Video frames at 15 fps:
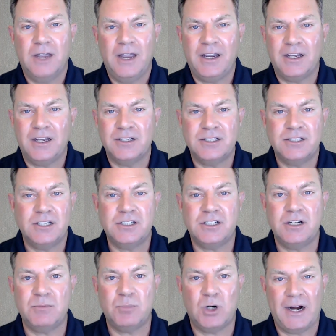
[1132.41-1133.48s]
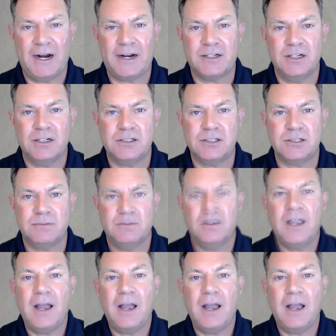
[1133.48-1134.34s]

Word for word: and consistent practice,